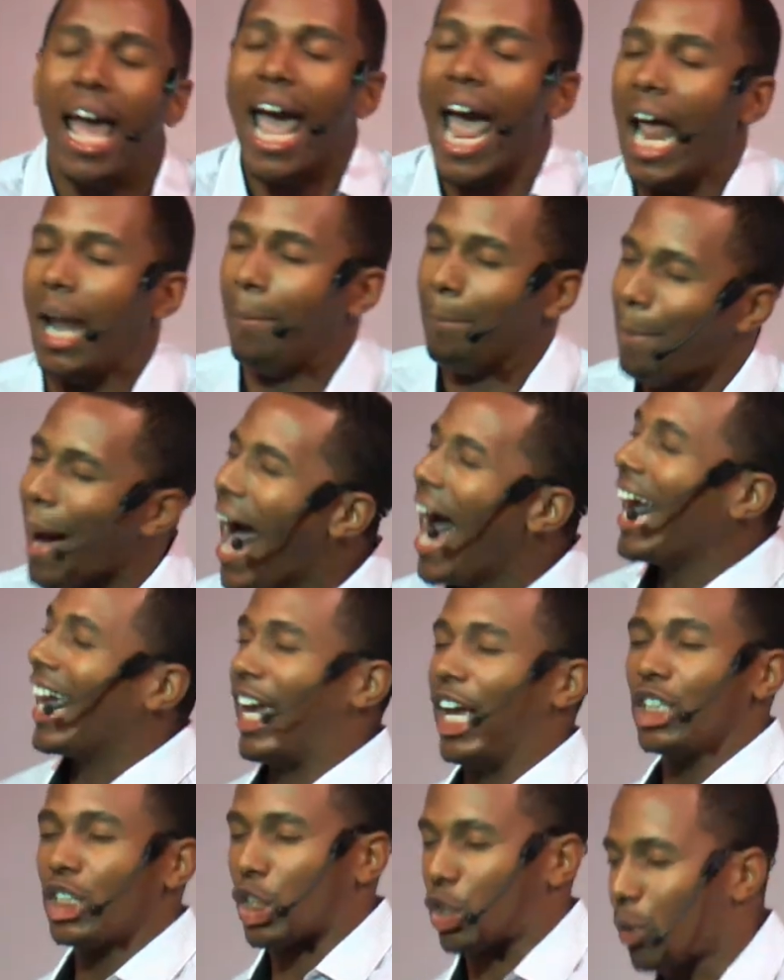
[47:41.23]
And by
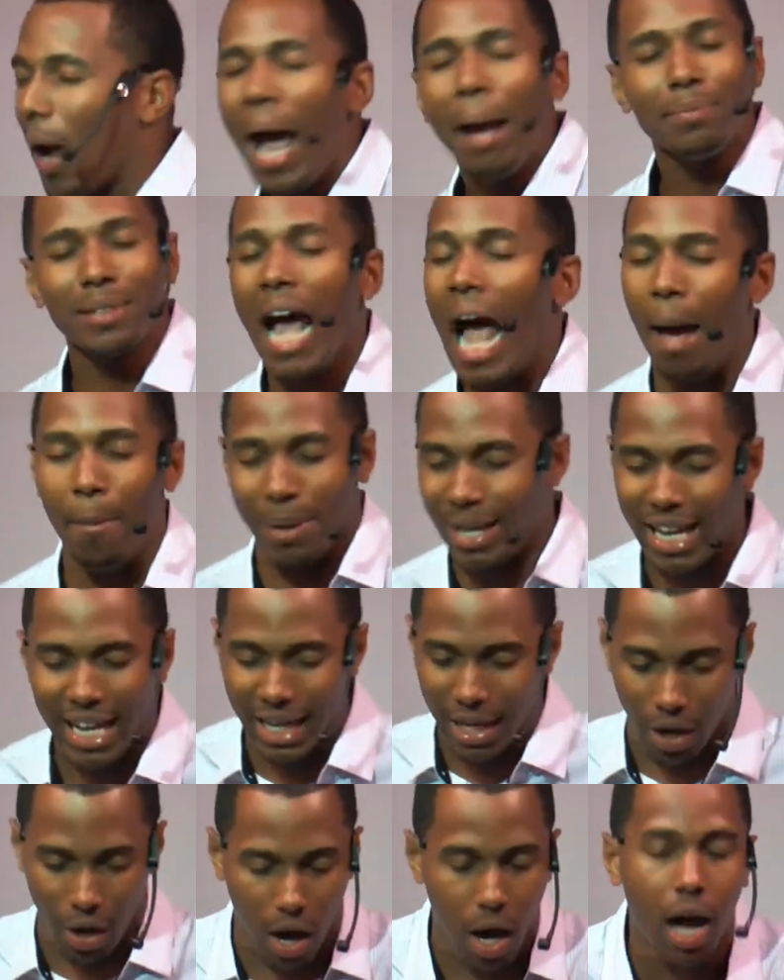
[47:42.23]
his stripe I'm
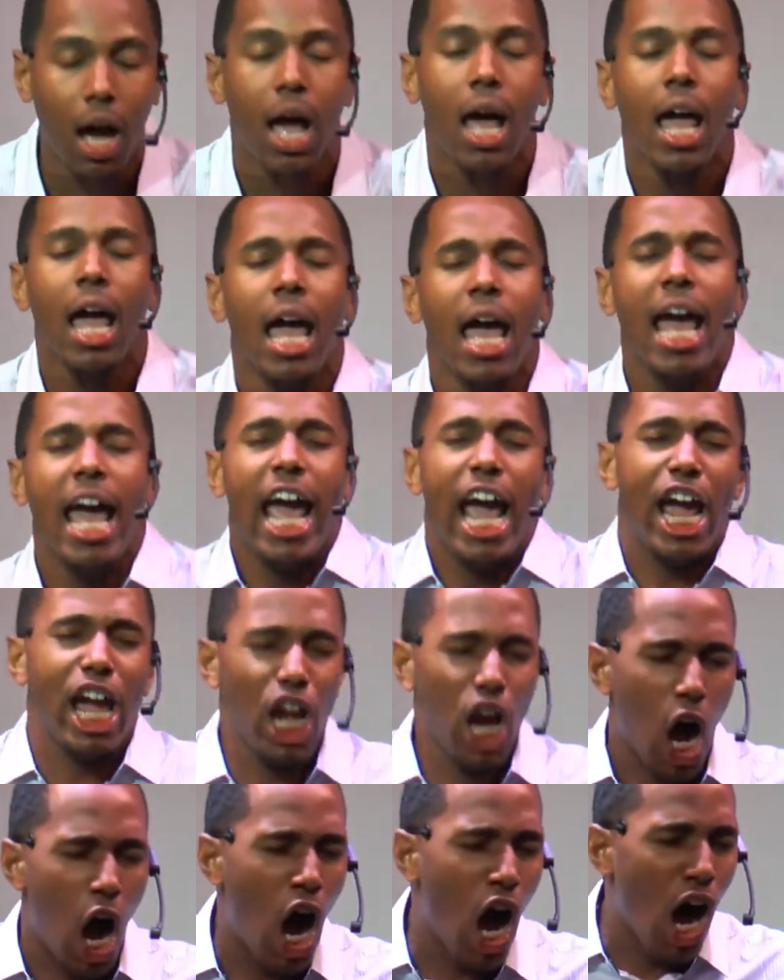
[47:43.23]
healed. He
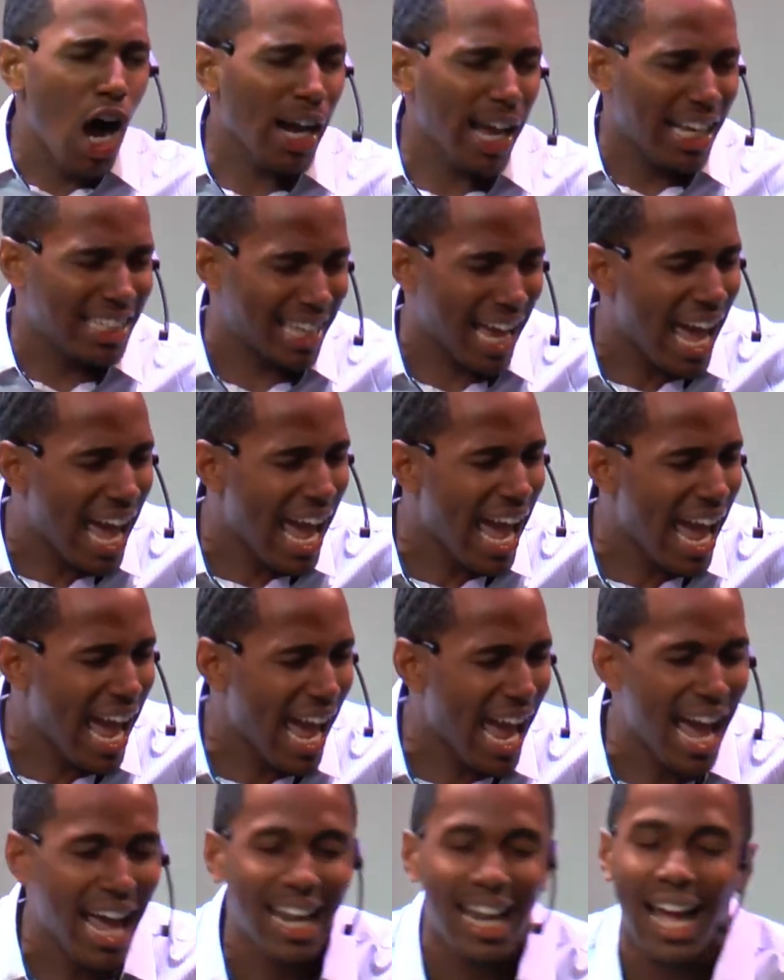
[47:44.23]
hung his
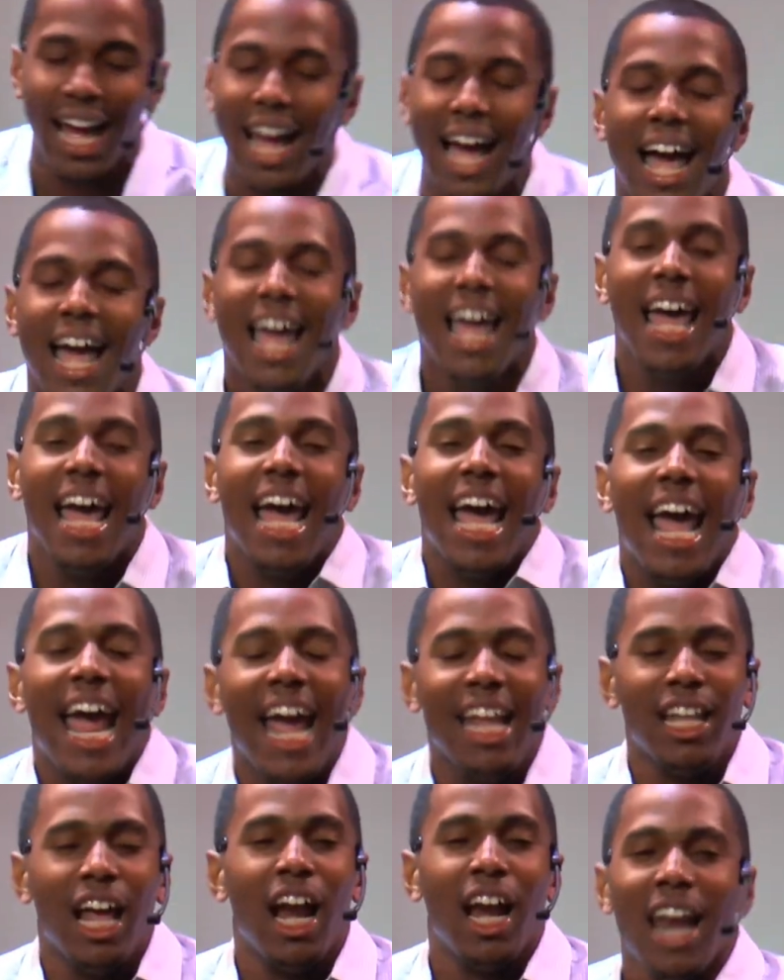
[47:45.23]
head
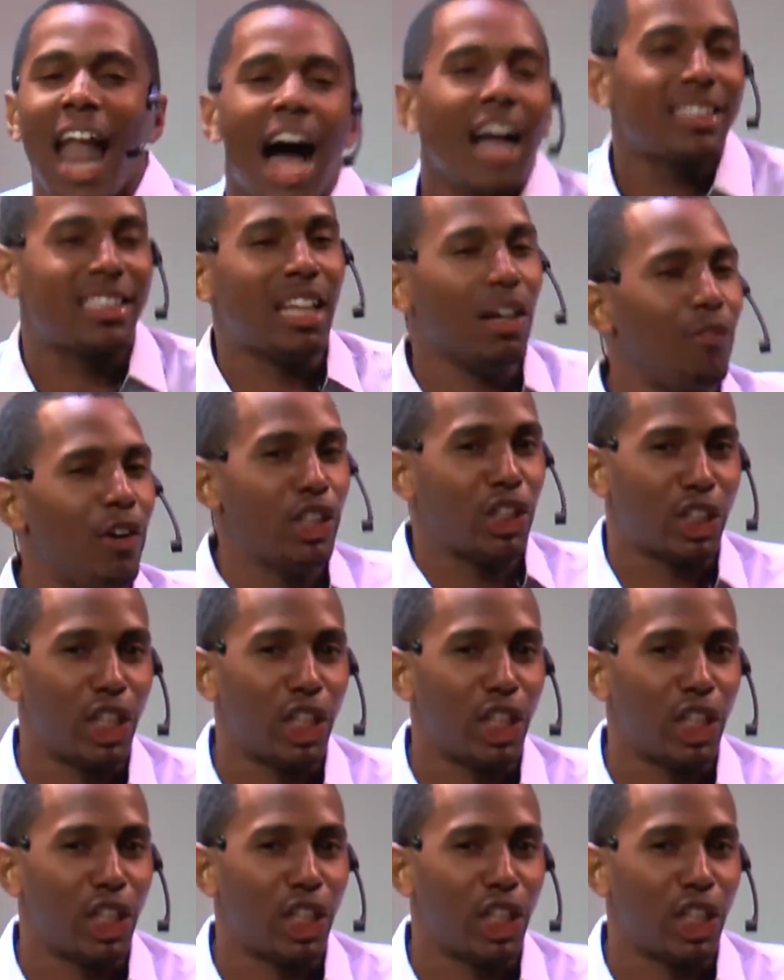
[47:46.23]
in the locks of his